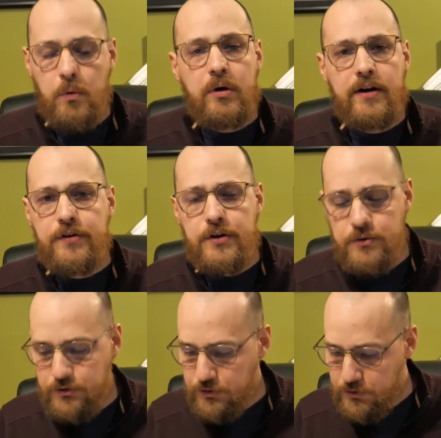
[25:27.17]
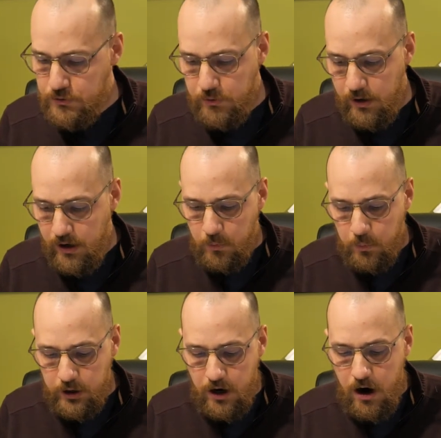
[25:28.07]
Whatever you do,
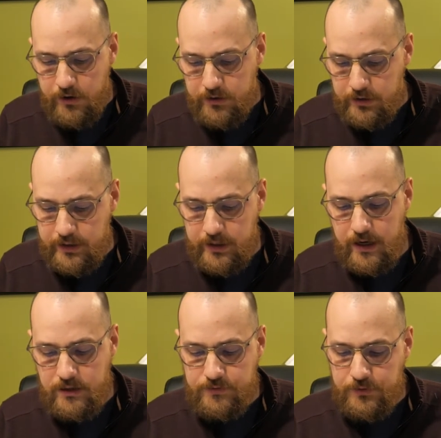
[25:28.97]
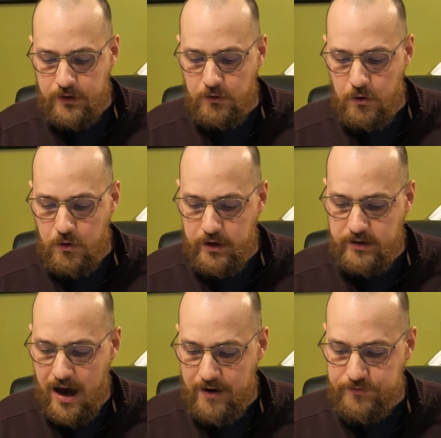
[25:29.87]
Work heartily as for the Lord
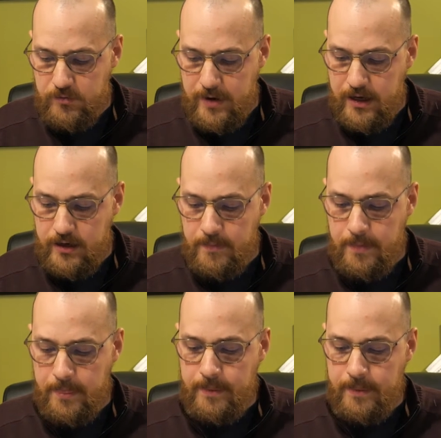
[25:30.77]
and not for men.